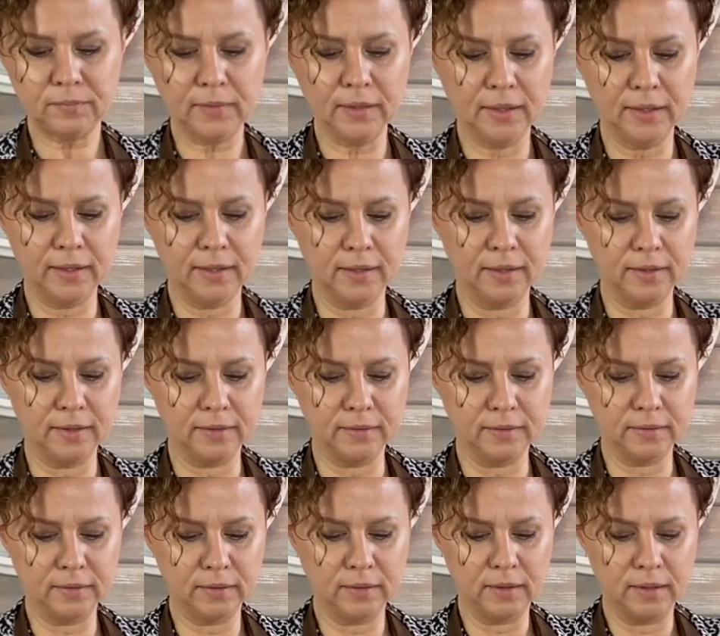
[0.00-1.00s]

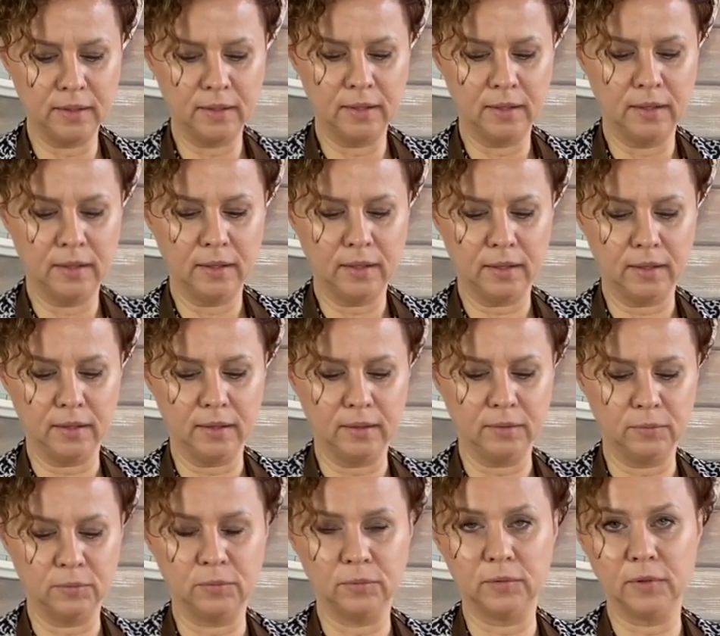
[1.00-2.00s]
and
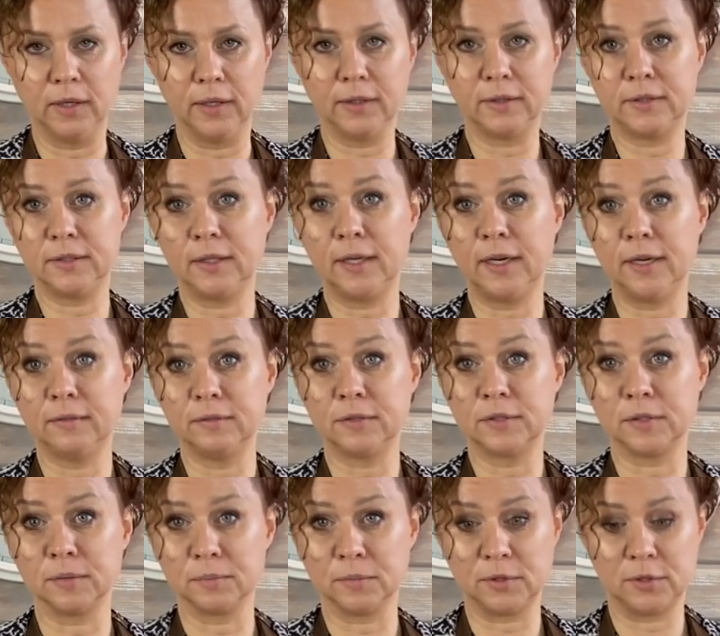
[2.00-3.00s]
I like to have
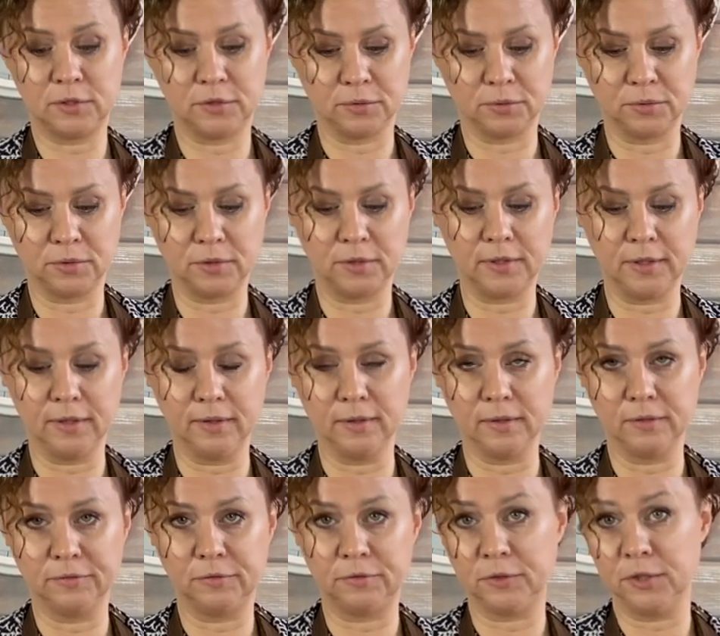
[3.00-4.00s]
some stored in the
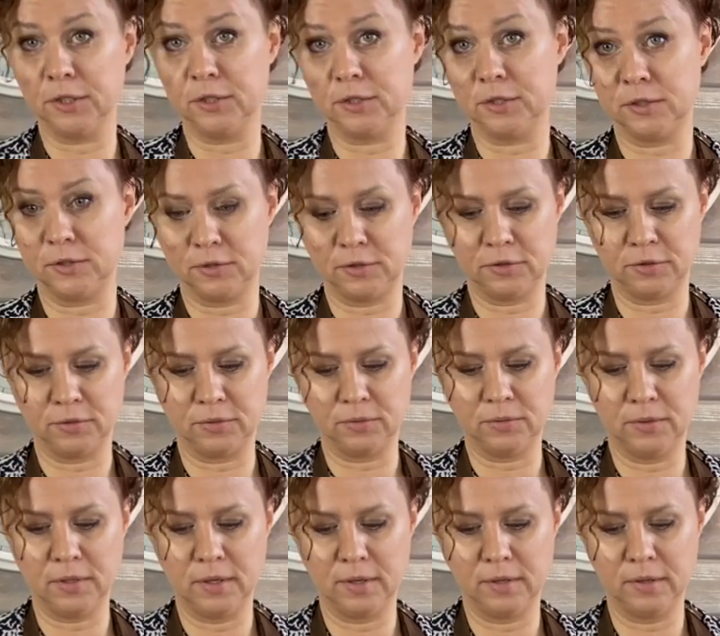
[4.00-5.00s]
freezer, so
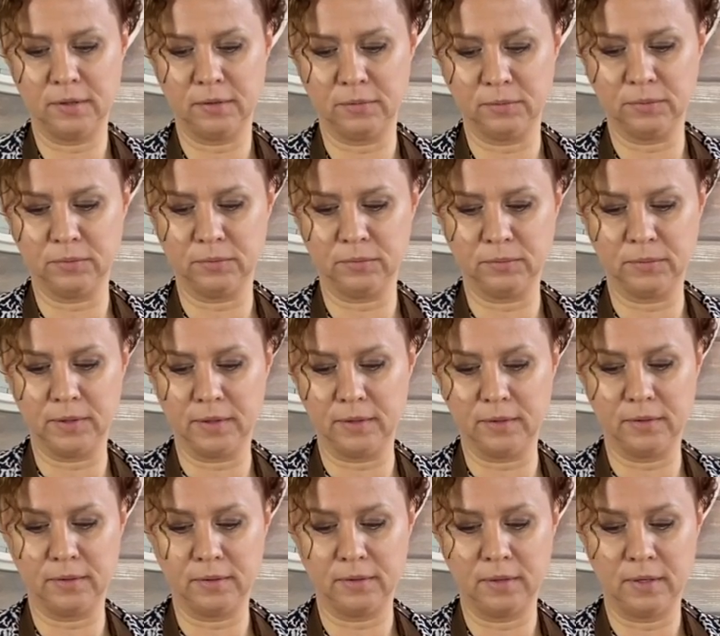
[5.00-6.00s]
when